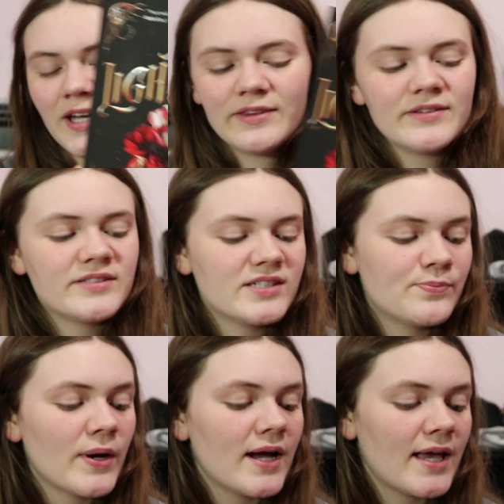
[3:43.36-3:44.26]
and this is
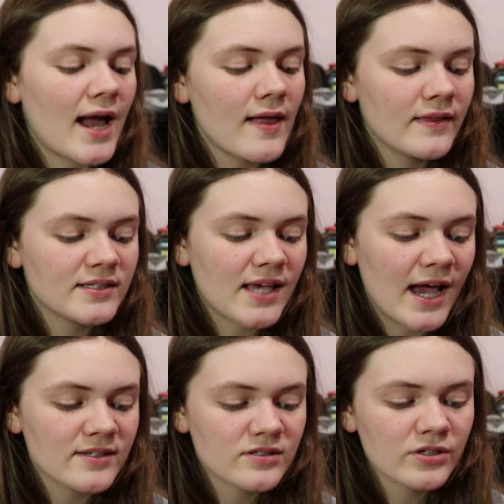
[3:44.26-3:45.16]
by Alex
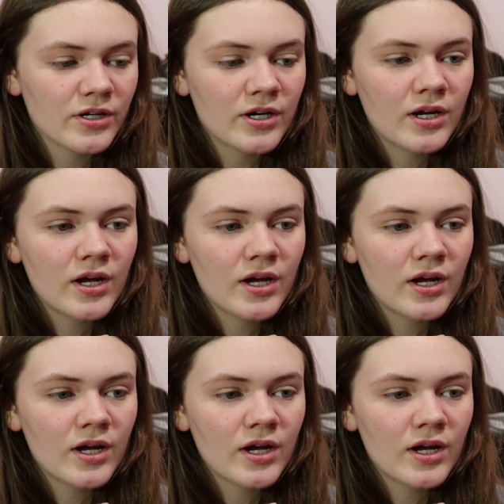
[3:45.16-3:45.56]
Astor.